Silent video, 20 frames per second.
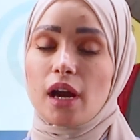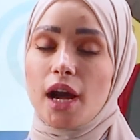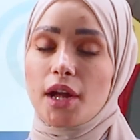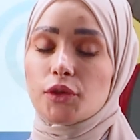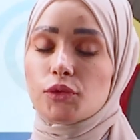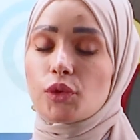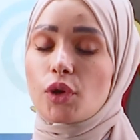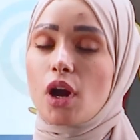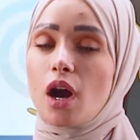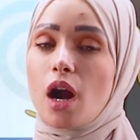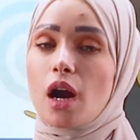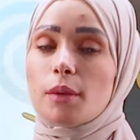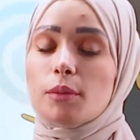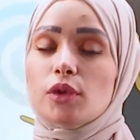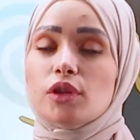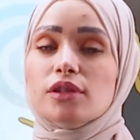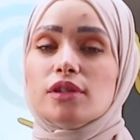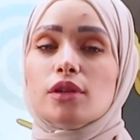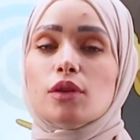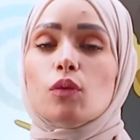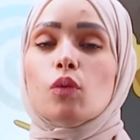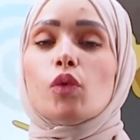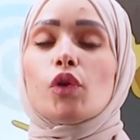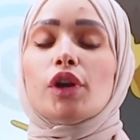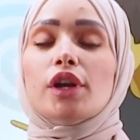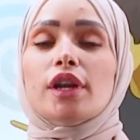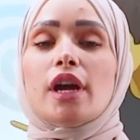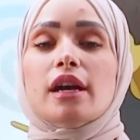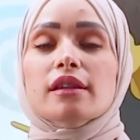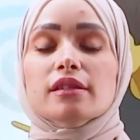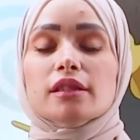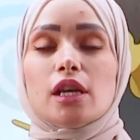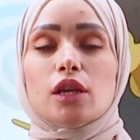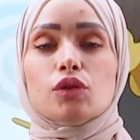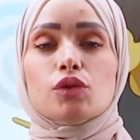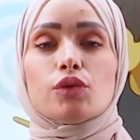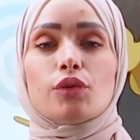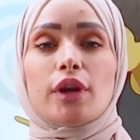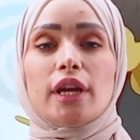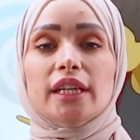hydrocarbons, the word
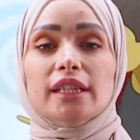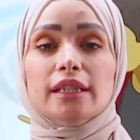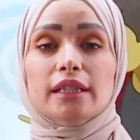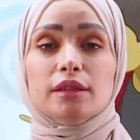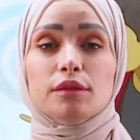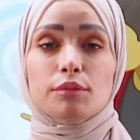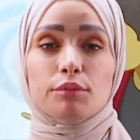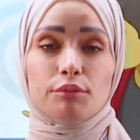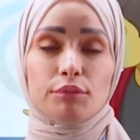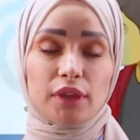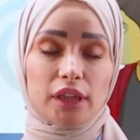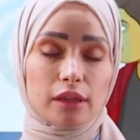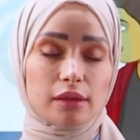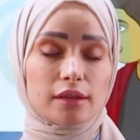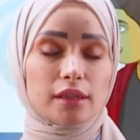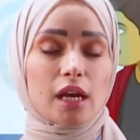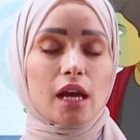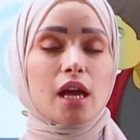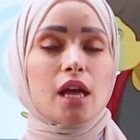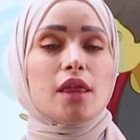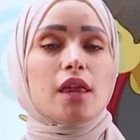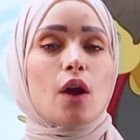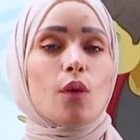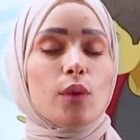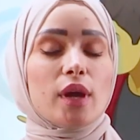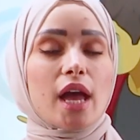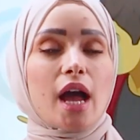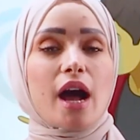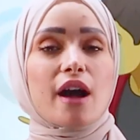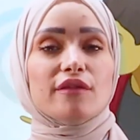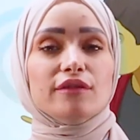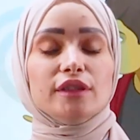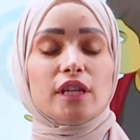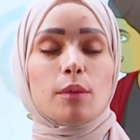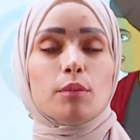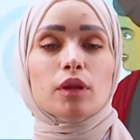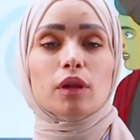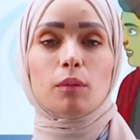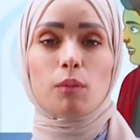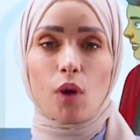unsaturated means that we have
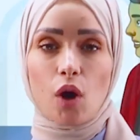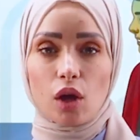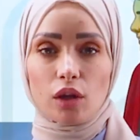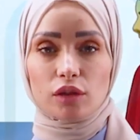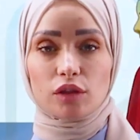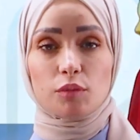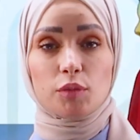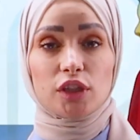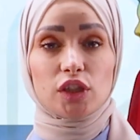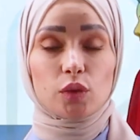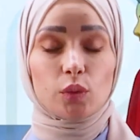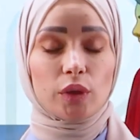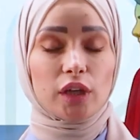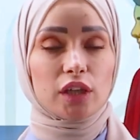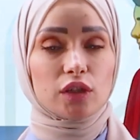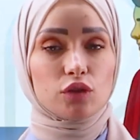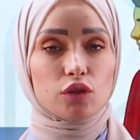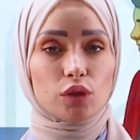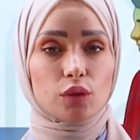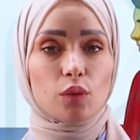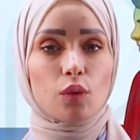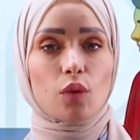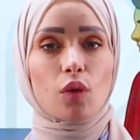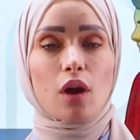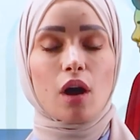double bond between two